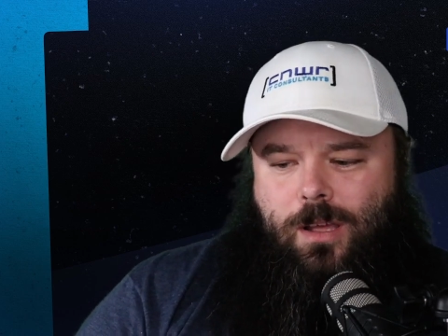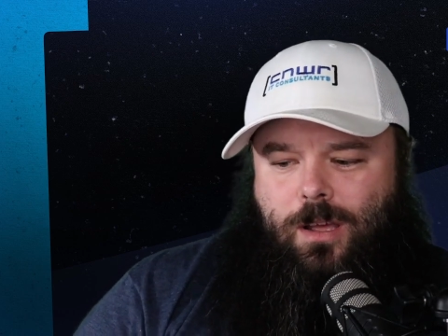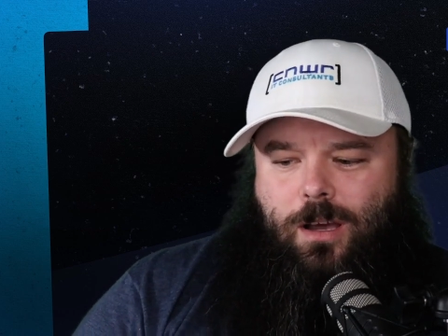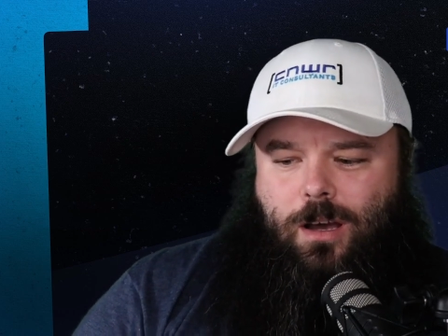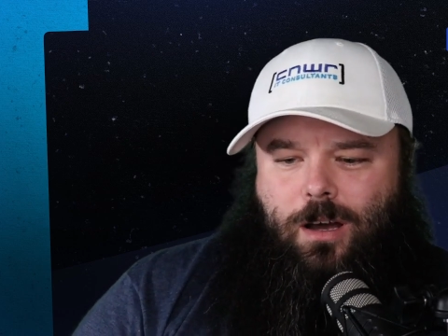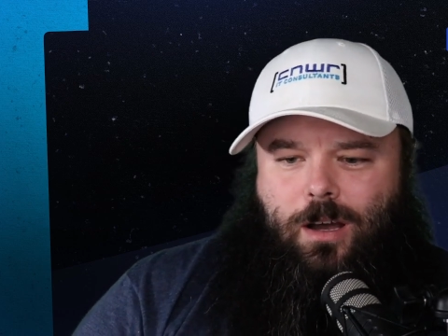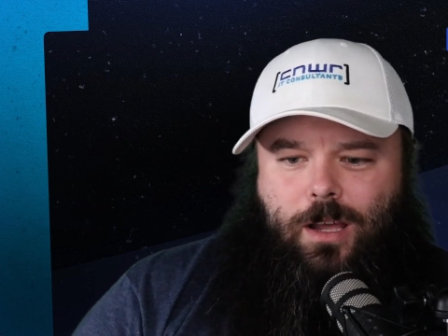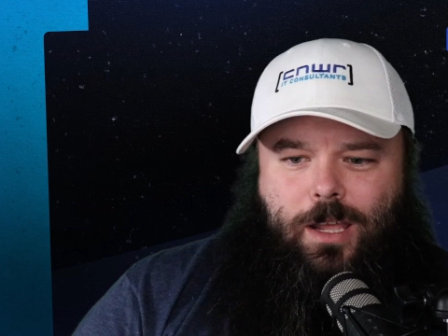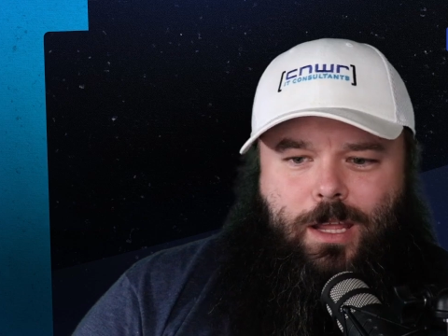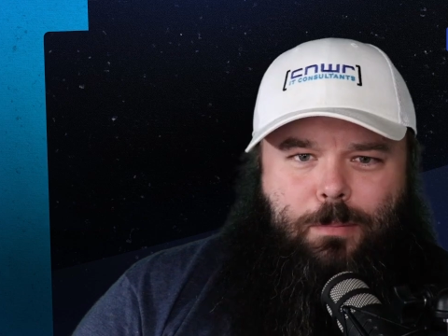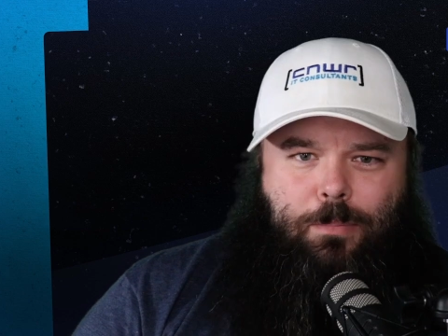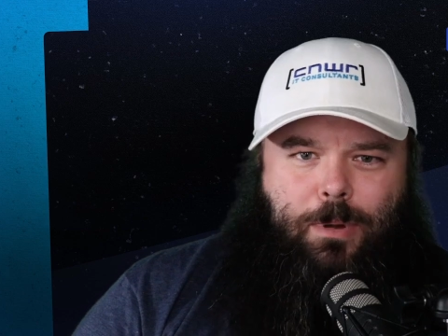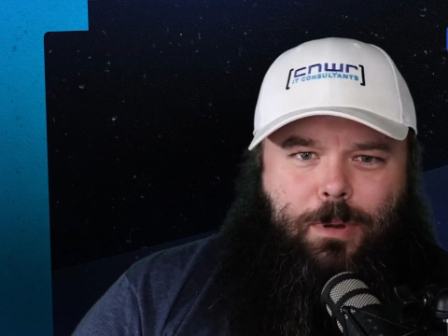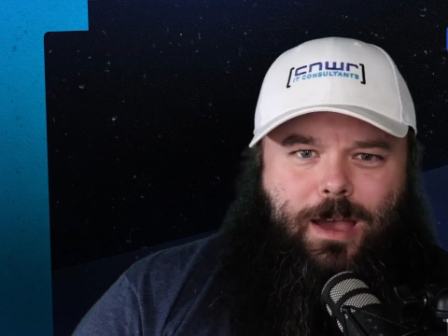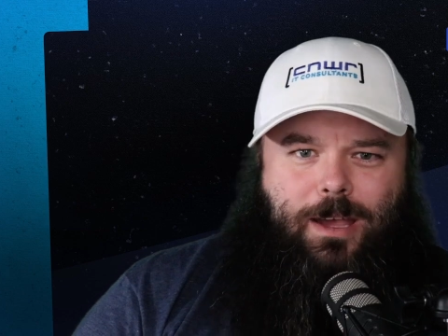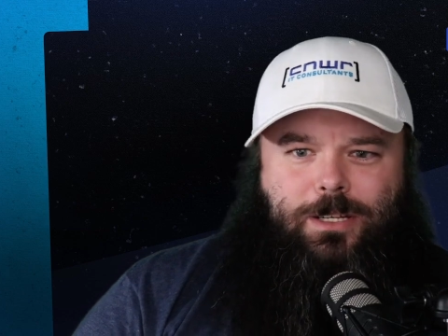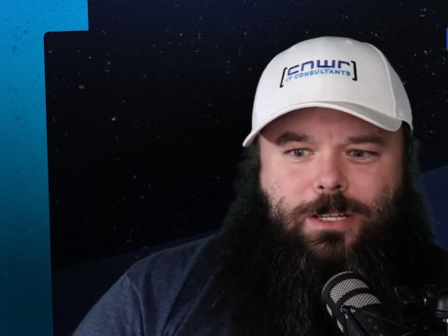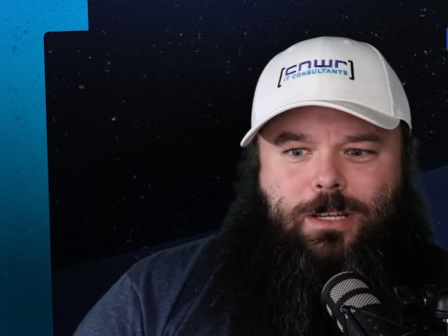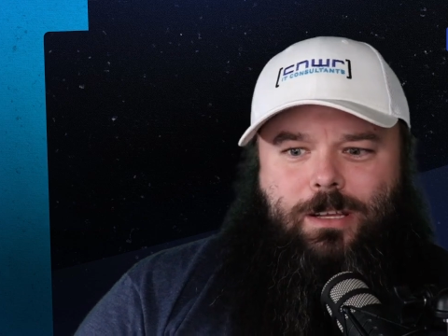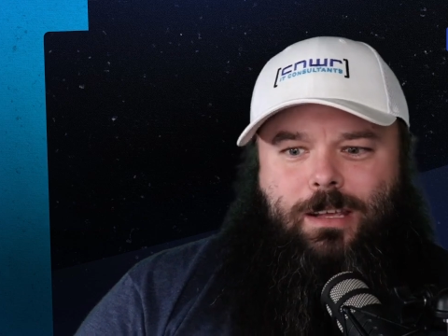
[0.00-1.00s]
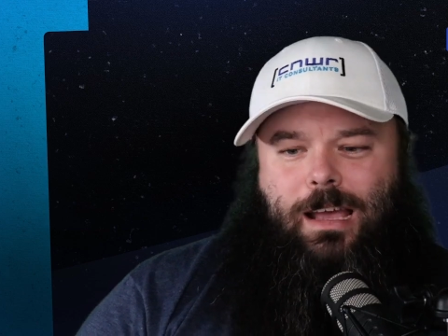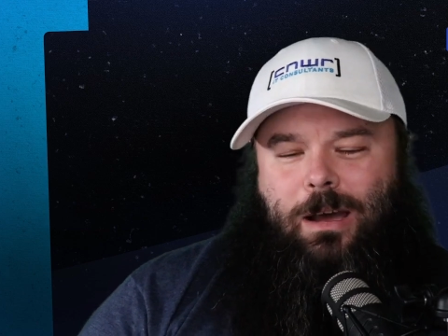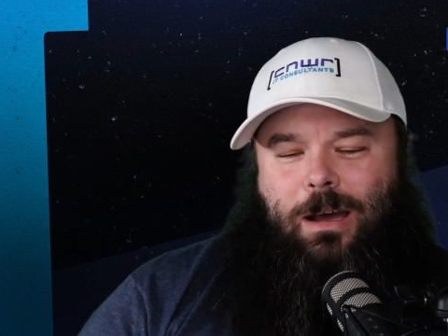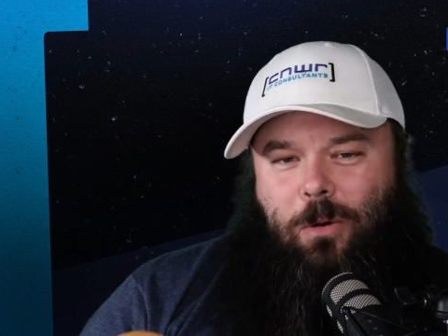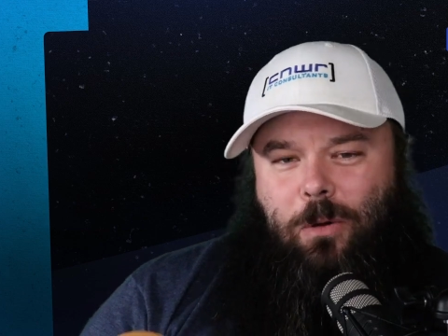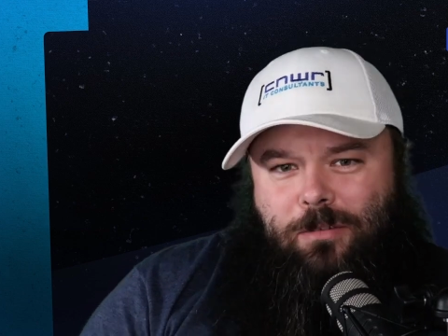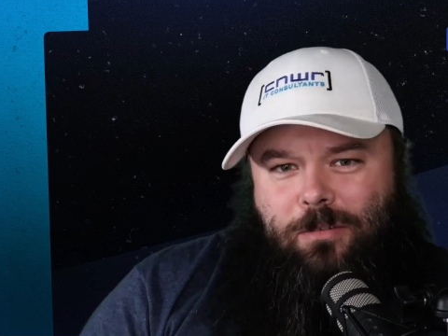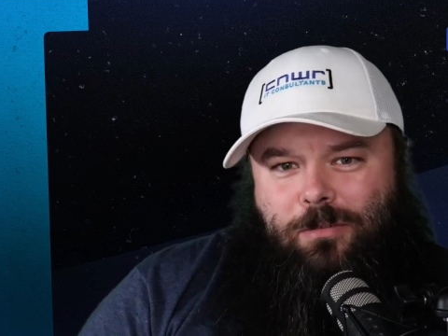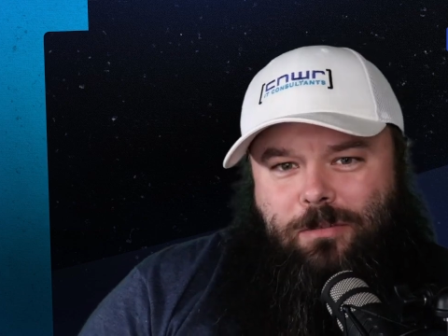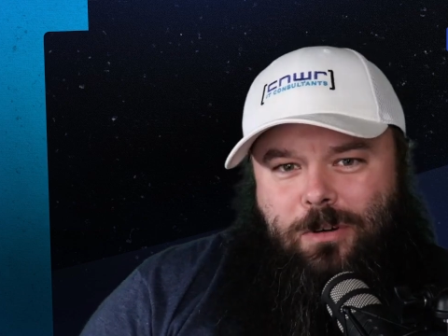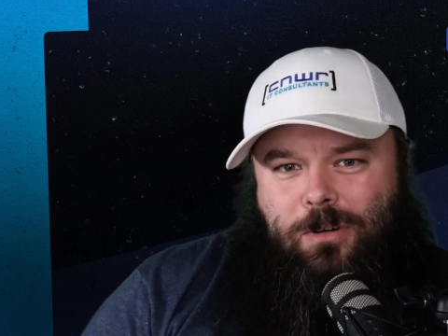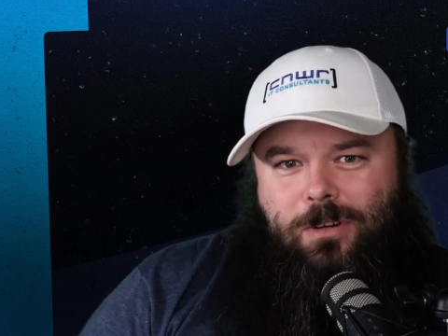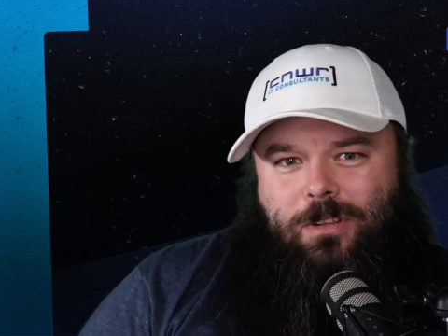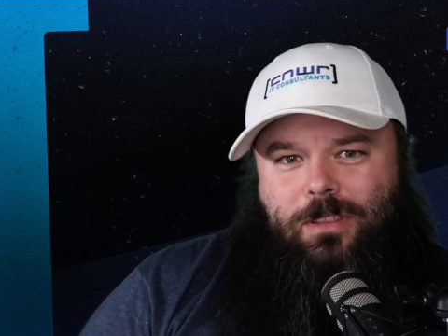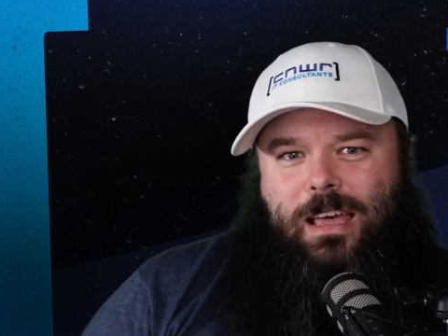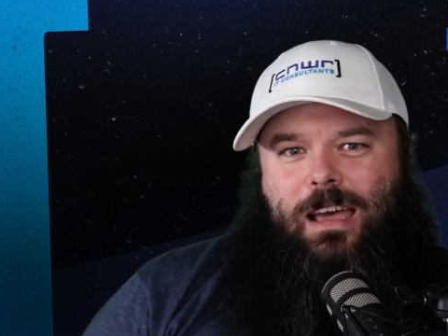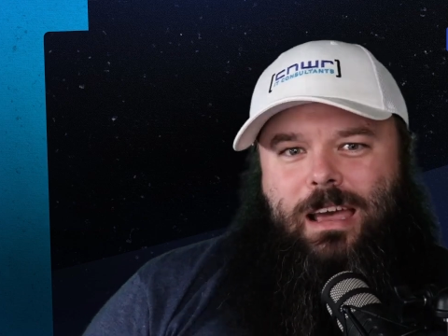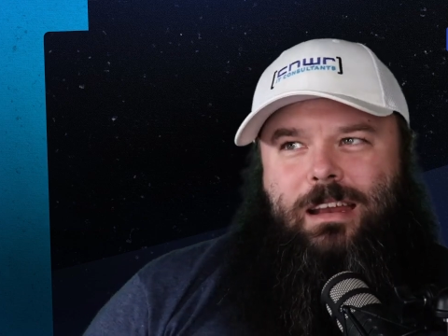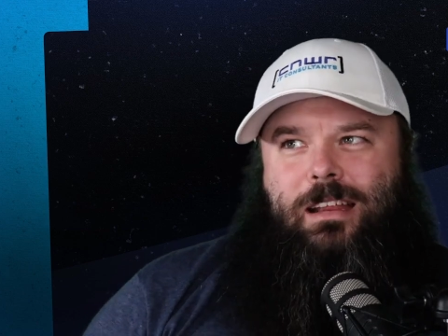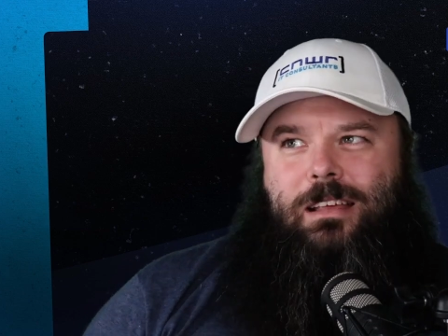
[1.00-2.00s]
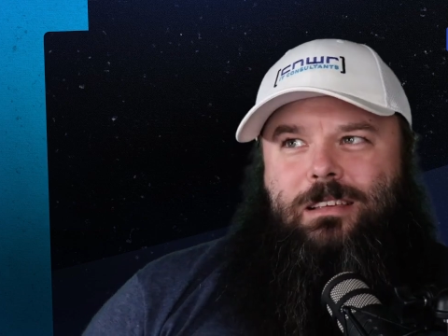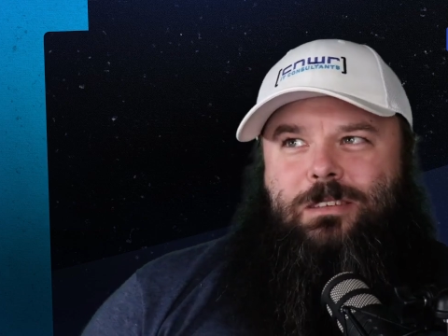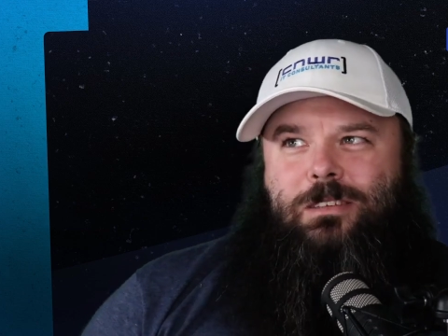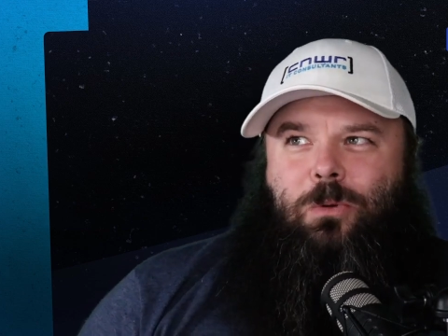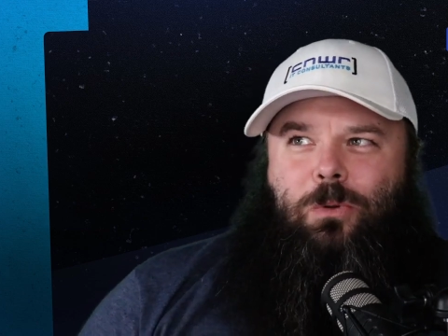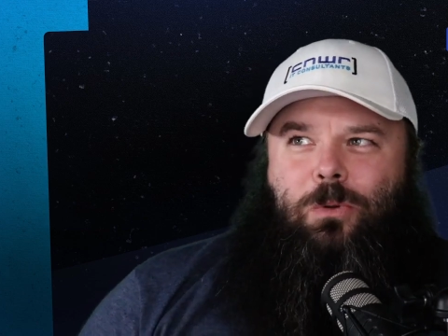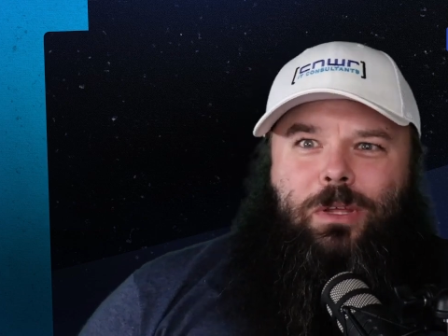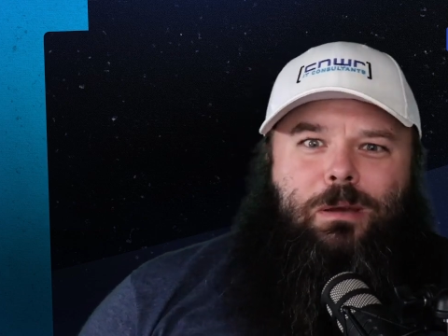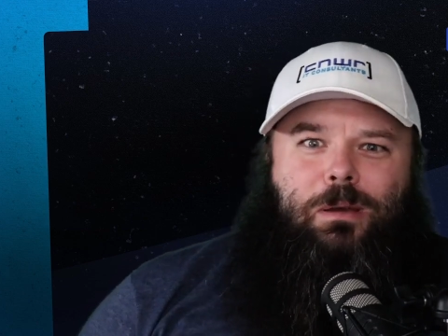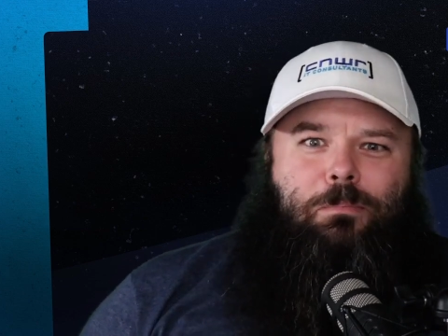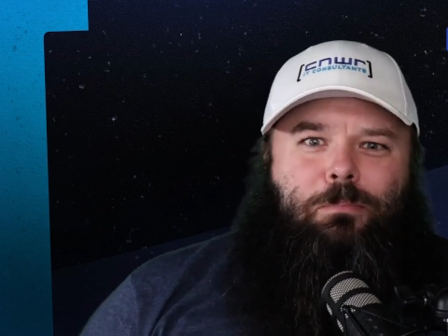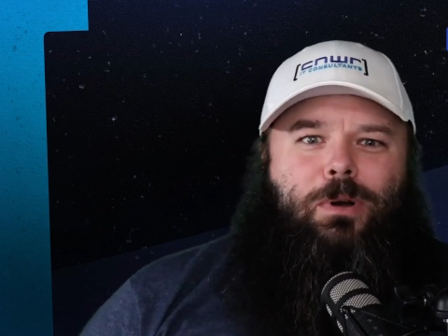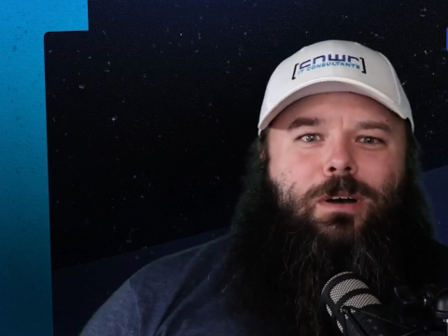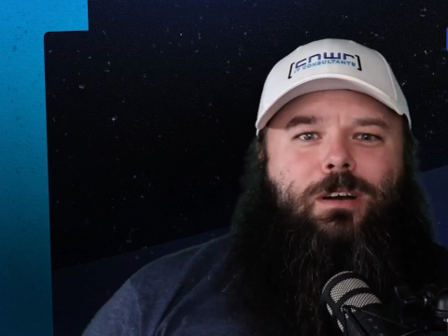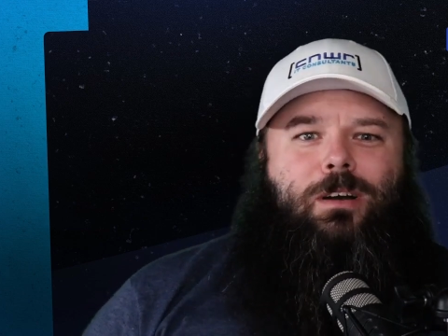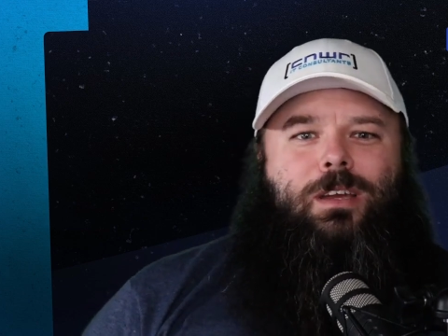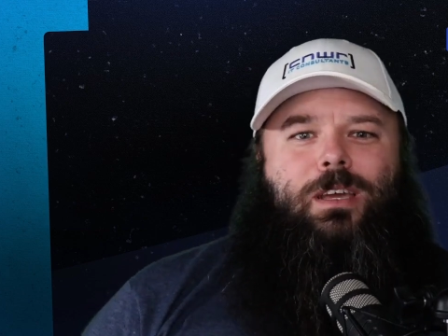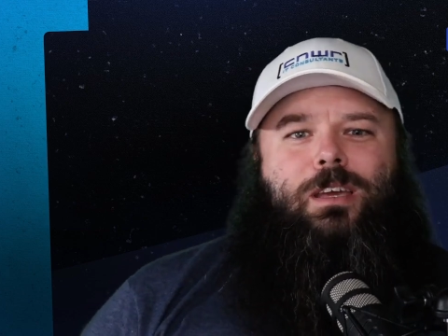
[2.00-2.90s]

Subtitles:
in Apache. However, that is only a bug